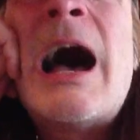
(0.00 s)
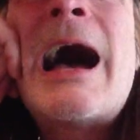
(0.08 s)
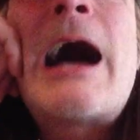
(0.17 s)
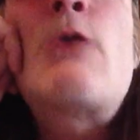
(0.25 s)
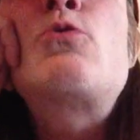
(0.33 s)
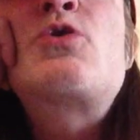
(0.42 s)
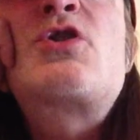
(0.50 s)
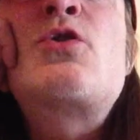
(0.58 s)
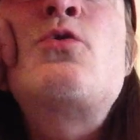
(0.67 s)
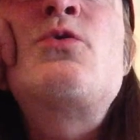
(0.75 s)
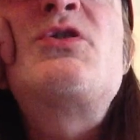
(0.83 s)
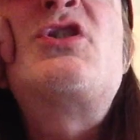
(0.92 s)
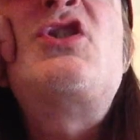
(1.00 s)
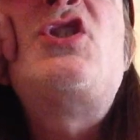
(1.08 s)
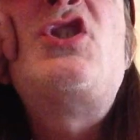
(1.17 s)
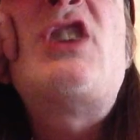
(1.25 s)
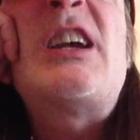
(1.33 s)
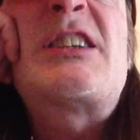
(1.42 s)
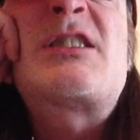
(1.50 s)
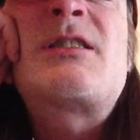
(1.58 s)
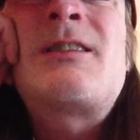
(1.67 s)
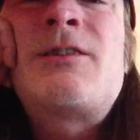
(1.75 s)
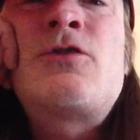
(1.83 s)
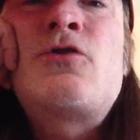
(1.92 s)
household shit
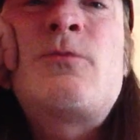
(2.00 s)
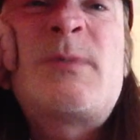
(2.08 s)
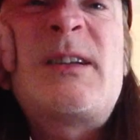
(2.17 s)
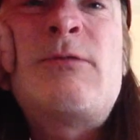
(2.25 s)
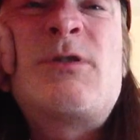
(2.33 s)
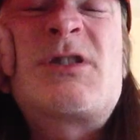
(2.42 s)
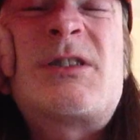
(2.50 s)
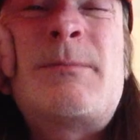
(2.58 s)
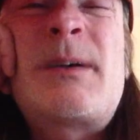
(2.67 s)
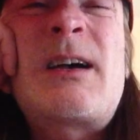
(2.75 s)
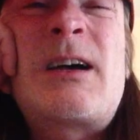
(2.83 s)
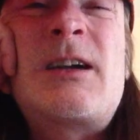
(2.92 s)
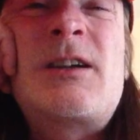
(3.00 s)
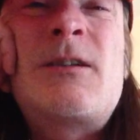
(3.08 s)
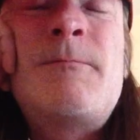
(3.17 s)
that nobody wants to buy.